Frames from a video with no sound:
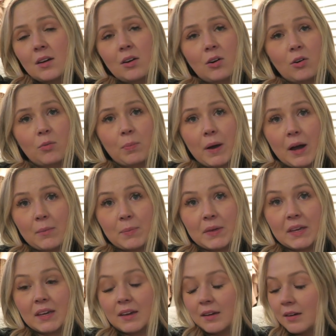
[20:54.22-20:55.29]
Oh,
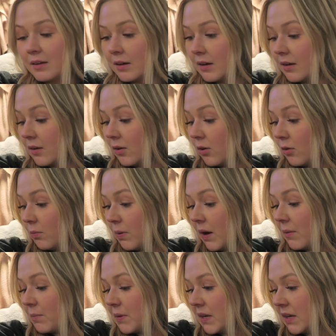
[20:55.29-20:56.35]
puppy. Oh,
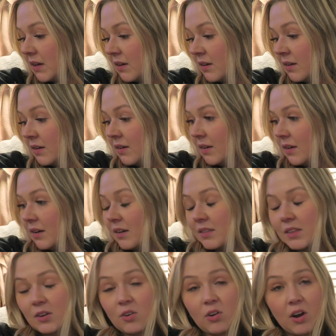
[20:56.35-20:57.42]
puppy.
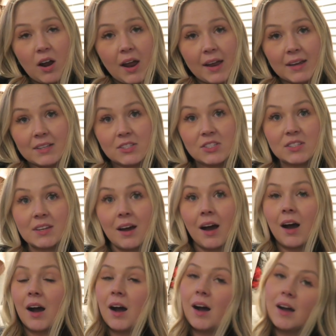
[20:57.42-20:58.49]
The crying is just
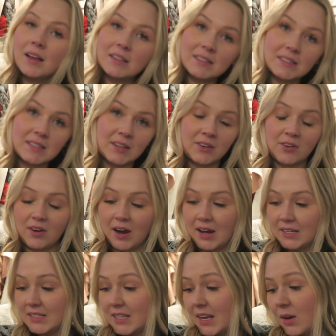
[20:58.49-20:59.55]
constant
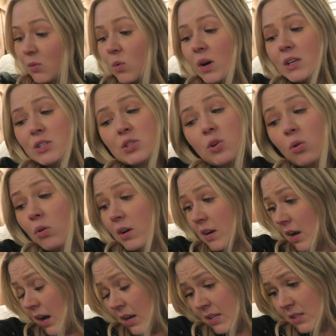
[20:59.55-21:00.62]
crying today. What's
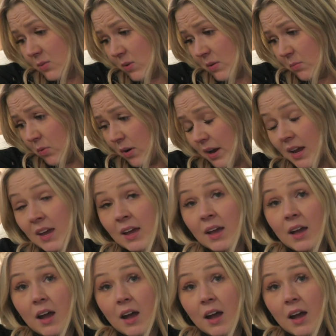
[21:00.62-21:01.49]
going on, sweet boy?